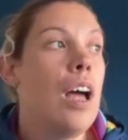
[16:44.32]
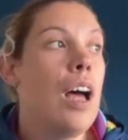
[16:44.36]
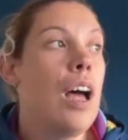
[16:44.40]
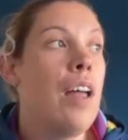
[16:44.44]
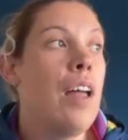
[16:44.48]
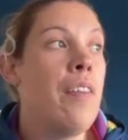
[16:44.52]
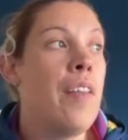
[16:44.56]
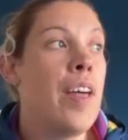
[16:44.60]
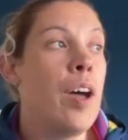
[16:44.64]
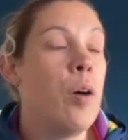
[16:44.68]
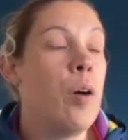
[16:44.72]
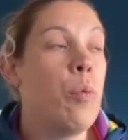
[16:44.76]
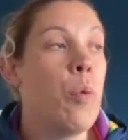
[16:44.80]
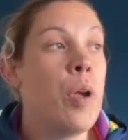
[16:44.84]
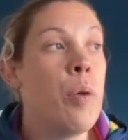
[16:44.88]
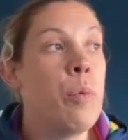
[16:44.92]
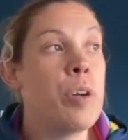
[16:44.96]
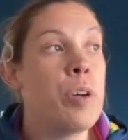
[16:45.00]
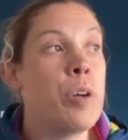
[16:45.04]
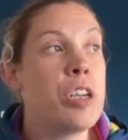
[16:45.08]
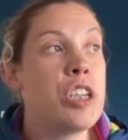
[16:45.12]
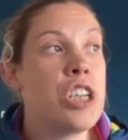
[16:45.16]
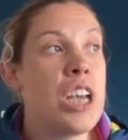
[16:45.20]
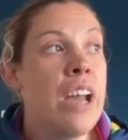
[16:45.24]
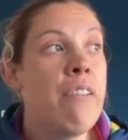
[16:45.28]
and that we were
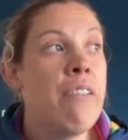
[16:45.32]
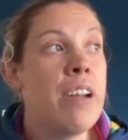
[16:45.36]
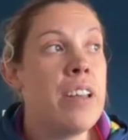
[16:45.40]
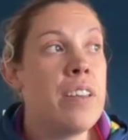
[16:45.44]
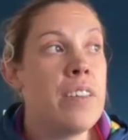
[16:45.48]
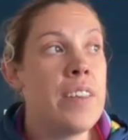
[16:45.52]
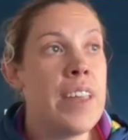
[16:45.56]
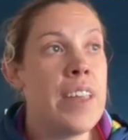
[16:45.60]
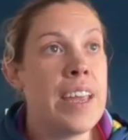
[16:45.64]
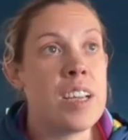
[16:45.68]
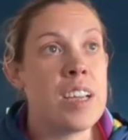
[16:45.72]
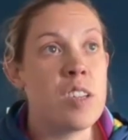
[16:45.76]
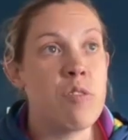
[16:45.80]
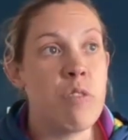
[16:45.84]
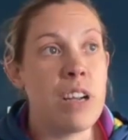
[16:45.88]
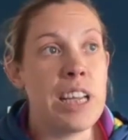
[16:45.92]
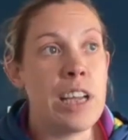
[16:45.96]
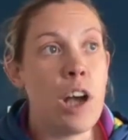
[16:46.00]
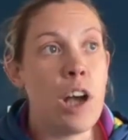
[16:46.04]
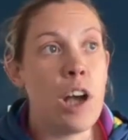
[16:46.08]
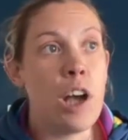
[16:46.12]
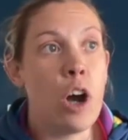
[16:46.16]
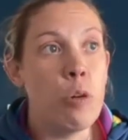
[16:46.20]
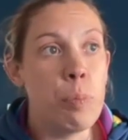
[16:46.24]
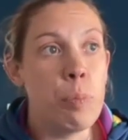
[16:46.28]
sharing things really
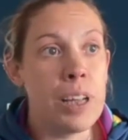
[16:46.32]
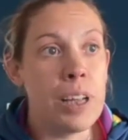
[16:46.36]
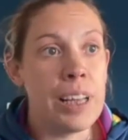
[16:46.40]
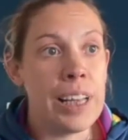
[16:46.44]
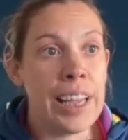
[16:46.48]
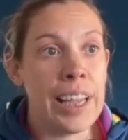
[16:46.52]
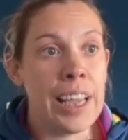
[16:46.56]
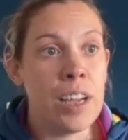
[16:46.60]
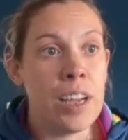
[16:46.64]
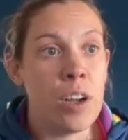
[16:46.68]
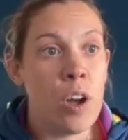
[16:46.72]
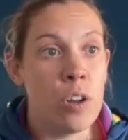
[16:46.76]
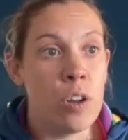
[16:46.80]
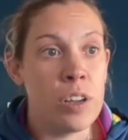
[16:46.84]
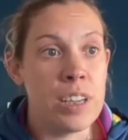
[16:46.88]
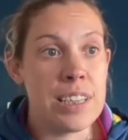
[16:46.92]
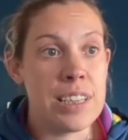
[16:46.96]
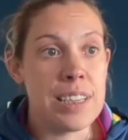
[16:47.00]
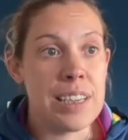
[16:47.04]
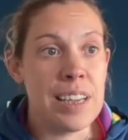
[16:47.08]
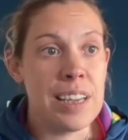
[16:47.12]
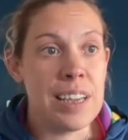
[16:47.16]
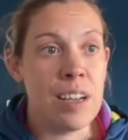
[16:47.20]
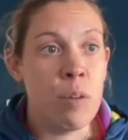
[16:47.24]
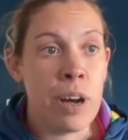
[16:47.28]
openly and
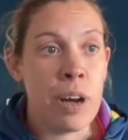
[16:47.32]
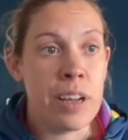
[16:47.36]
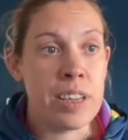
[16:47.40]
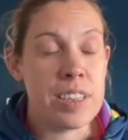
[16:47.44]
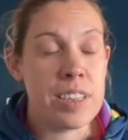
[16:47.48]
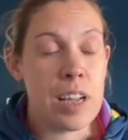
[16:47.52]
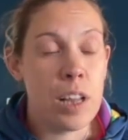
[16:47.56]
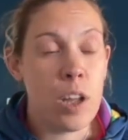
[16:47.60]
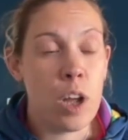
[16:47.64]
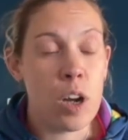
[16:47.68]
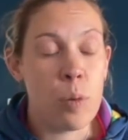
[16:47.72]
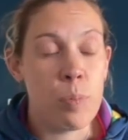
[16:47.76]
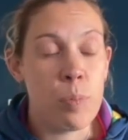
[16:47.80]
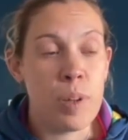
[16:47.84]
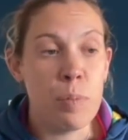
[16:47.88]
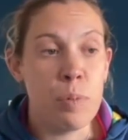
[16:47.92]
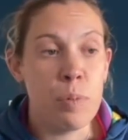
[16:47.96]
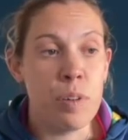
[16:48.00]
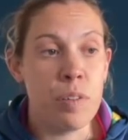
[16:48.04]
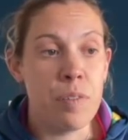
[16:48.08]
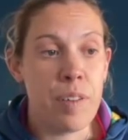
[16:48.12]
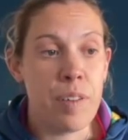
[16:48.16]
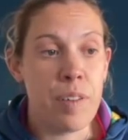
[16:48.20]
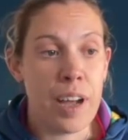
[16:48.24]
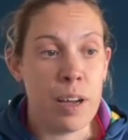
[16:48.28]
honestly. And whilst a lot of
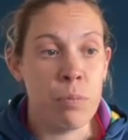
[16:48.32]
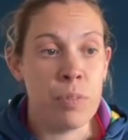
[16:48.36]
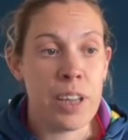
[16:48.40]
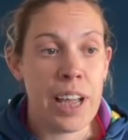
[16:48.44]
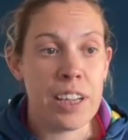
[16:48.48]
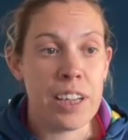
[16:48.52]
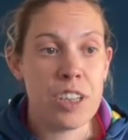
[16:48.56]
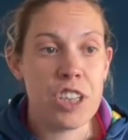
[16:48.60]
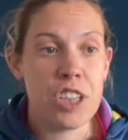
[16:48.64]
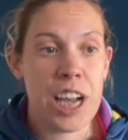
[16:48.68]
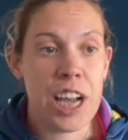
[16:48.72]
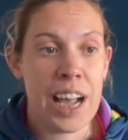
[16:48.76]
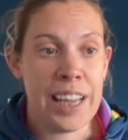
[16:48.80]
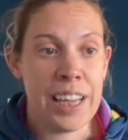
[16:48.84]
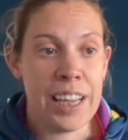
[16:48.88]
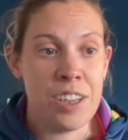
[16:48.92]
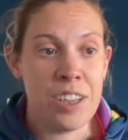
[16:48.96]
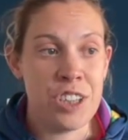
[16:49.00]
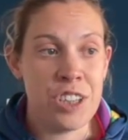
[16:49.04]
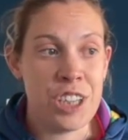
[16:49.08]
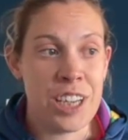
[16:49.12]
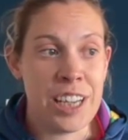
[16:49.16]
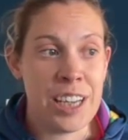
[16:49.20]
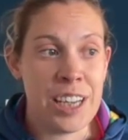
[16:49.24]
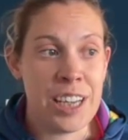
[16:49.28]
people found that
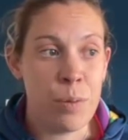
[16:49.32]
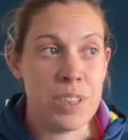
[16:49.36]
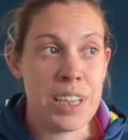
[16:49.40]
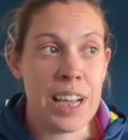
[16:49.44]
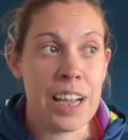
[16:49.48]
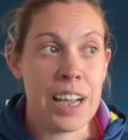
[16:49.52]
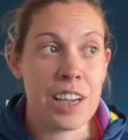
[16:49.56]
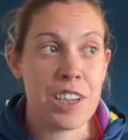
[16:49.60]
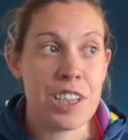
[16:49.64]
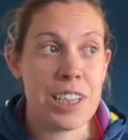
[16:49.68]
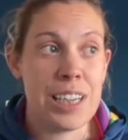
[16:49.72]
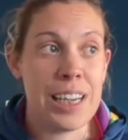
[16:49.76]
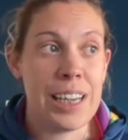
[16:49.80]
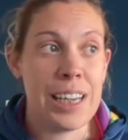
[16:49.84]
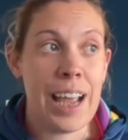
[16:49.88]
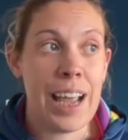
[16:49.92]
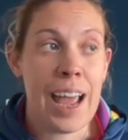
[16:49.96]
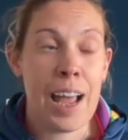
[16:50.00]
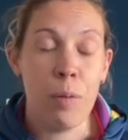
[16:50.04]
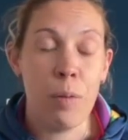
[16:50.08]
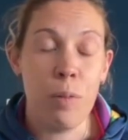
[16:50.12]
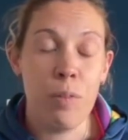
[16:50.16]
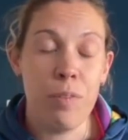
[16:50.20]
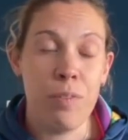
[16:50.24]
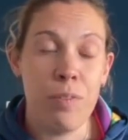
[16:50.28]
challenging, it was actually
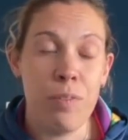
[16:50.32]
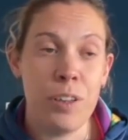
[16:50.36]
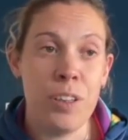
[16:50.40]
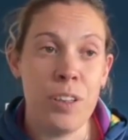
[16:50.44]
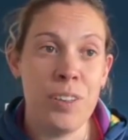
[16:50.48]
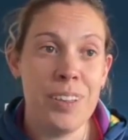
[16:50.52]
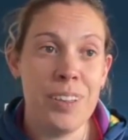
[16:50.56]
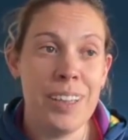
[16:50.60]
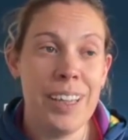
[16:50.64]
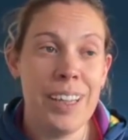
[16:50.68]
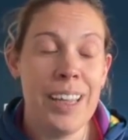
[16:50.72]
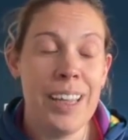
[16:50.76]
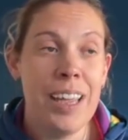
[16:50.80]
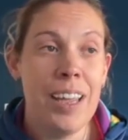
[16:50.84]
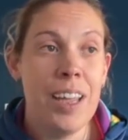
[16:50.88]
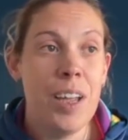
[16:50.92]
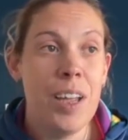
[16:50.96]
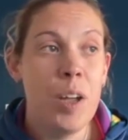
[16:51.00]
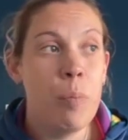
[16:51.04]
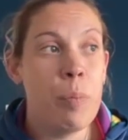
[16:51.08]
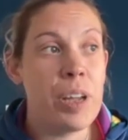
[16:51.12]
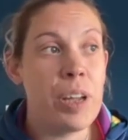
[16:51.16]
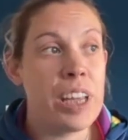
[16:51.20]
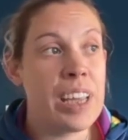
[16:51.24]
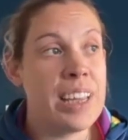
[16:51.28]
helpful,
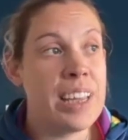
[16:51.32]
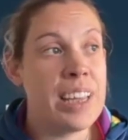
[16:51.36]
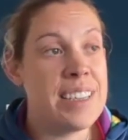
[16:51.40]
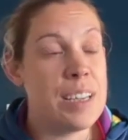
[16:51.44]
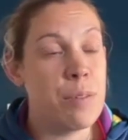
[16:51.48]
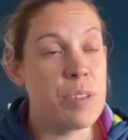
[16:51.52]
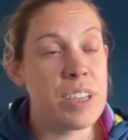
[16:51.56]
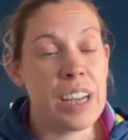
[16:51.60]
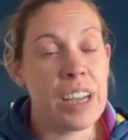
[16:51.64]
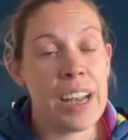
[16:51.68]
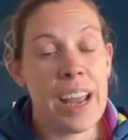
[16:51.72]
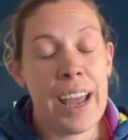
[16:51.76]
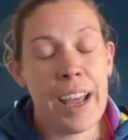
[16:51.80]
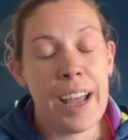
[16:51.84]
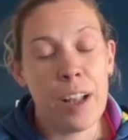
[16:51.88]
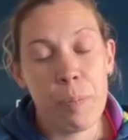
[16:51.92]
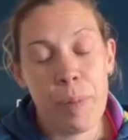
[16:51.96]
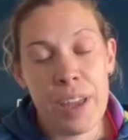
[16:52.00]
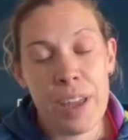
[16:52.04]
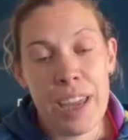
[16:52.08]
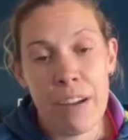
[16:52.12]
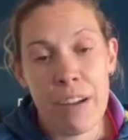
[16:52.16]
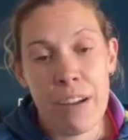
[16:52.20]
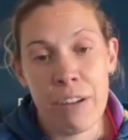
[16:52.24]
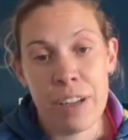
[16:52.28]
because it was going to help
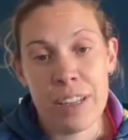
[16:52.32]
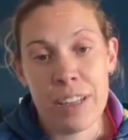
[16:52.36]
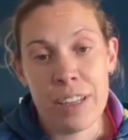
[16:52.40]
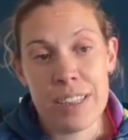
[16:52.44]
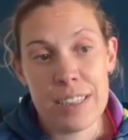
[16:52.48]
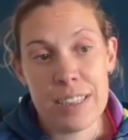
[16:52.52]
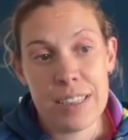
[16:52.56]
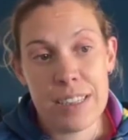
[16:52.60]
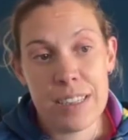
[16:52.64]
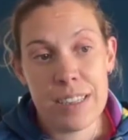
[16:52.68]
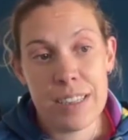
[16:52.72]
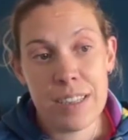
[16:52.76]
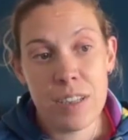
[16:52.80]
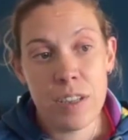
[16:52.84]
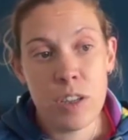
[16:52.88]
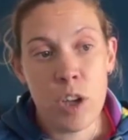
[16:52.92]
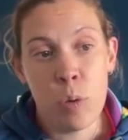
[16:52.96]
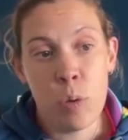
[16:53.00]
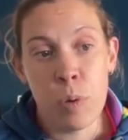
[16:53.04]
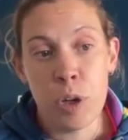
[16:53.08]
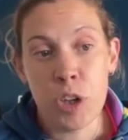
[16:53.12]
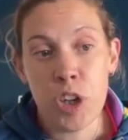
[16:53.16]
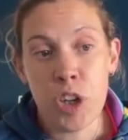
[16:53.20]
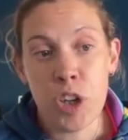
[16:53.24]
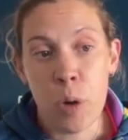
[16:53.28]
parents
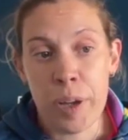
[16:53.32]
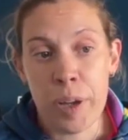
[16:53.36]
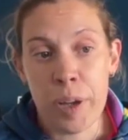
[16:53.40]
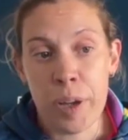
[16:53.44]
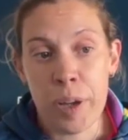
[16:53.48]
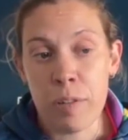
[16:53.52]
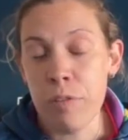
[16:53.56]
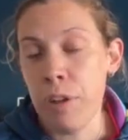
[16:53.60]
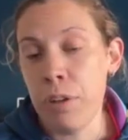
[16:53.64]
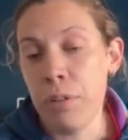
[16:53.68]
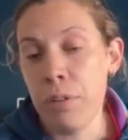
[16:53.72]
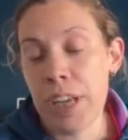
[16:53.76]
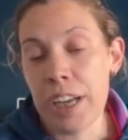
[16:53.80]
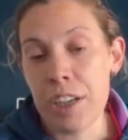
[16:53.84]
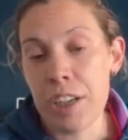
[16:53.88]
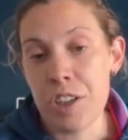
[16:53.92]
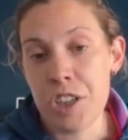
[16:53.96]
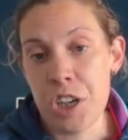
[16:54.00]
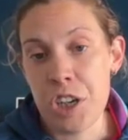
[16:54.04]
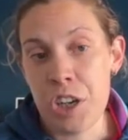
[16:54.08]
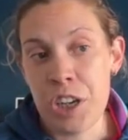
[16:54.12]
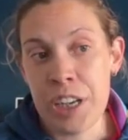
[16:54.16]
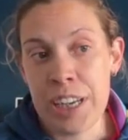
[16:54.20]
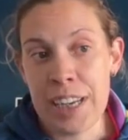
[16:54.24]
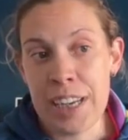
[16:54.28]
who were going through that
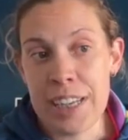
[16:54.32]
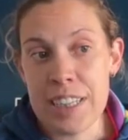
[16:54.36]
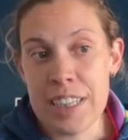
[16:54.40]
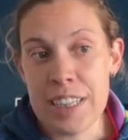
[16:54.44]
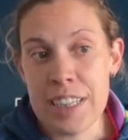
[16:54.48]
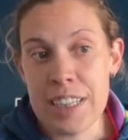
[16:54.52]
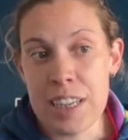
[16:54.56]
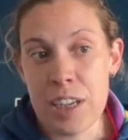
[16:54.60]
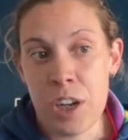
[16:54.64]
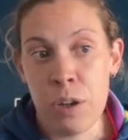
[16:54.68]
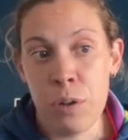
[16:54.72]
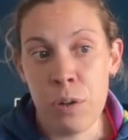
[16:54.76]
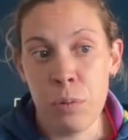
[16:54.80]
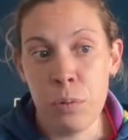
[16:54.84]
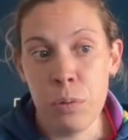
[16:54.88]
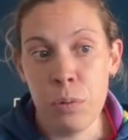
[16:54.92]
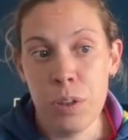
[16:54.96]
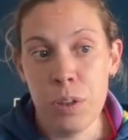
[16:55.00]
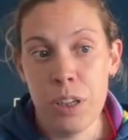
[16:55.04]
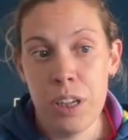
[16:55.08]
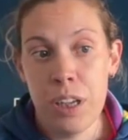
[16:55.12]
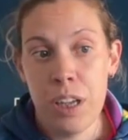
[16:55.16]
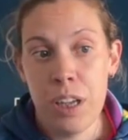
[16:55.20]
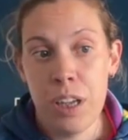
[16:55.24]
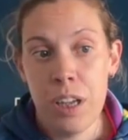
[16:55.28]
journey to know
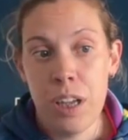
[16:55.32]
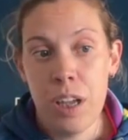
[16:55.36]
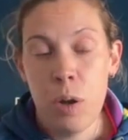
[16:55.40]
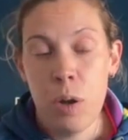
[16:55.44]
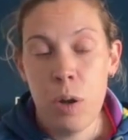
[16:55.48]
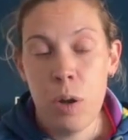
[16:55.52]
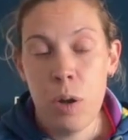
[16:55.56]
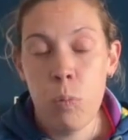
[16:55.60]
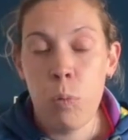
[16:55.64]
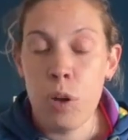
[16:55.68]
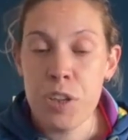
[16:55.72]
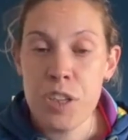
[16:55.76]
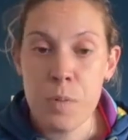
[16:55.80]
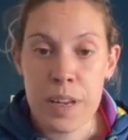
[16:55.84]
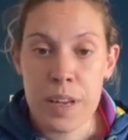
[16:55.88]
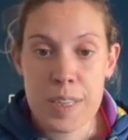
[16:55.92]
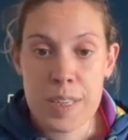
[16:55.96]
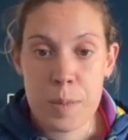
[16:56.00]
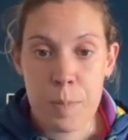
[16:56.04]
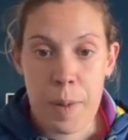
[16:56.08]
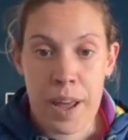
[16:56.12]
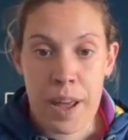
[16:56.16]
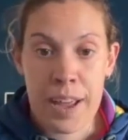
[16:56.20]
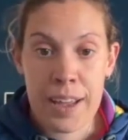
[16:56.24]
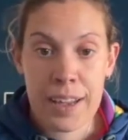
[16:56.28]
what to
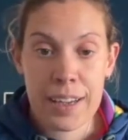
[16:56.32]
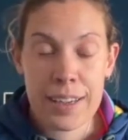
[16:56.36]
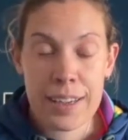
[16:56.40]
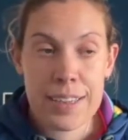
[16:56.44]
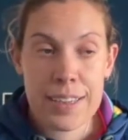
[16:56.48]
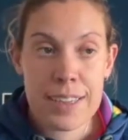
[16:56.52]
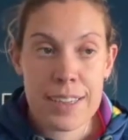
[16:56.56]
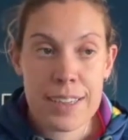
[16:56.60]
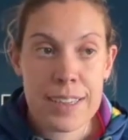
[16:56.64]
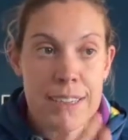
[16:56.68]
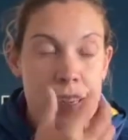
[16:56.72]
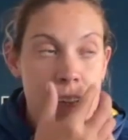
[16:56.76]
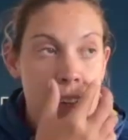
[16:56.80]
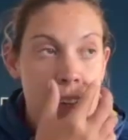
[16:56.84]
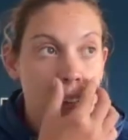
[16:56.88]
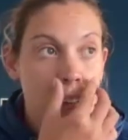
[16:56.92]
expect.